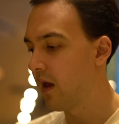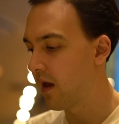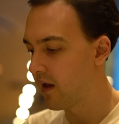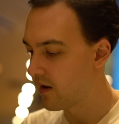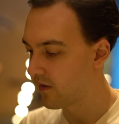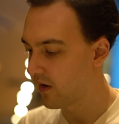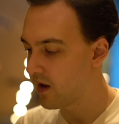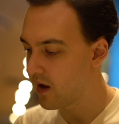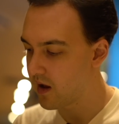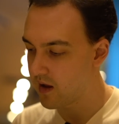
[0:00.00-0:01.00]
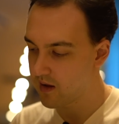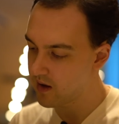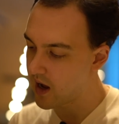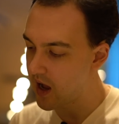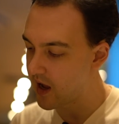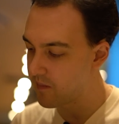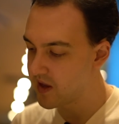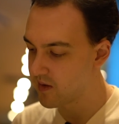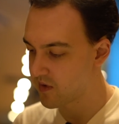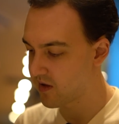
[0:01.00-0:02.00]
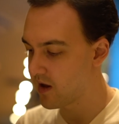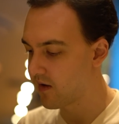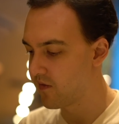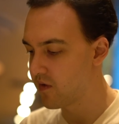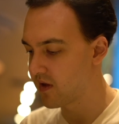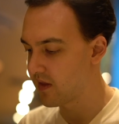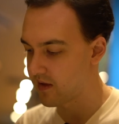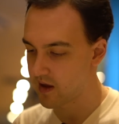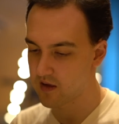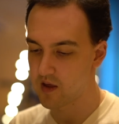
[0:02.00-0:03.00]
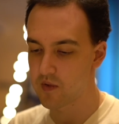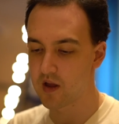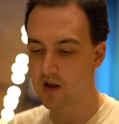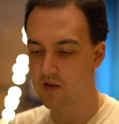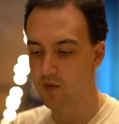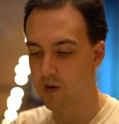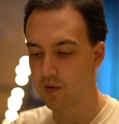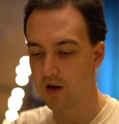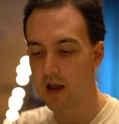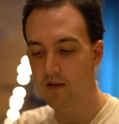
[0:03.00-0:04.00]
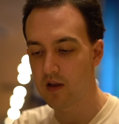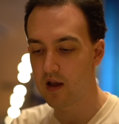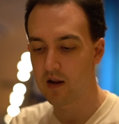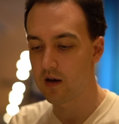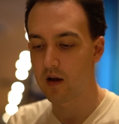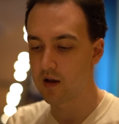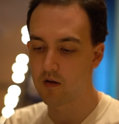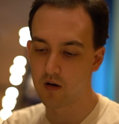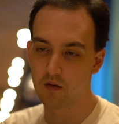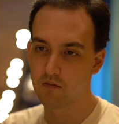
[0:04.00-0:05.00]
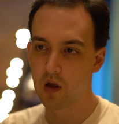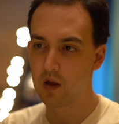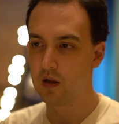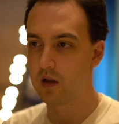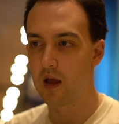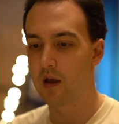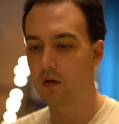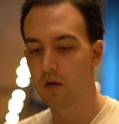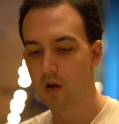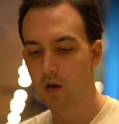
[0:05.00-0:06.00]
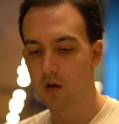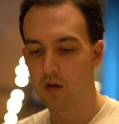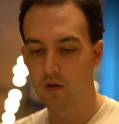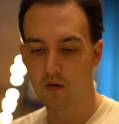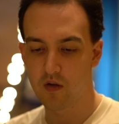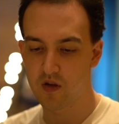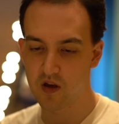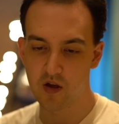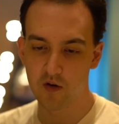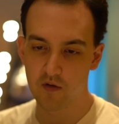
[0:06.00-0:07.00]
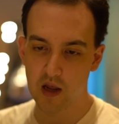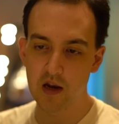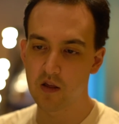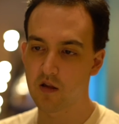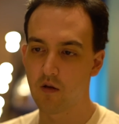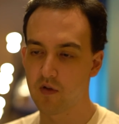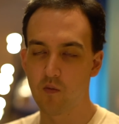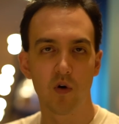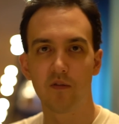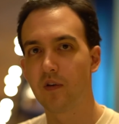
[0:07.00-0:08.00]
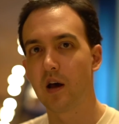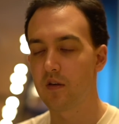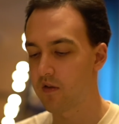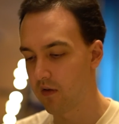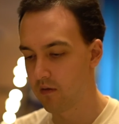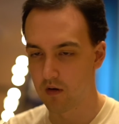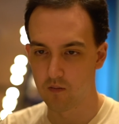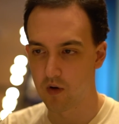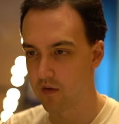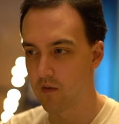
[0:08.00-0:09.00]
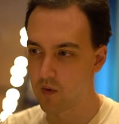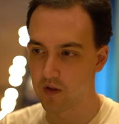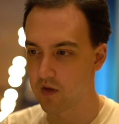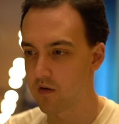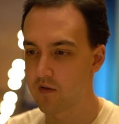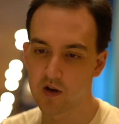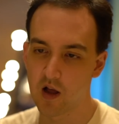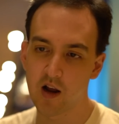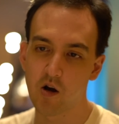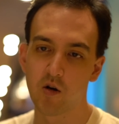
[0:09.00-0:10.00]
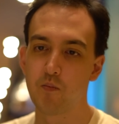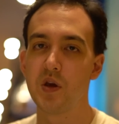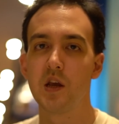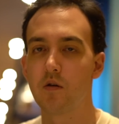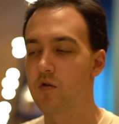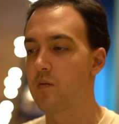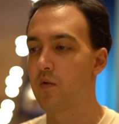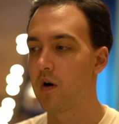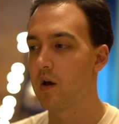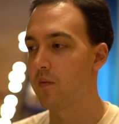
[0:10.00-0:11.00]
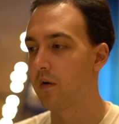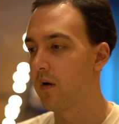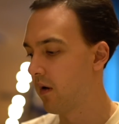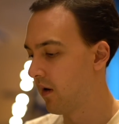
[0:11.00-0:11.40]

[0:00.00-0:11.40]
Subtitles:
And I made the mistake of using the exact same settings when I played 8-Dan, and I got like 680 slows and 1 fast on one of the songs. I got a B on Shipu Hyper.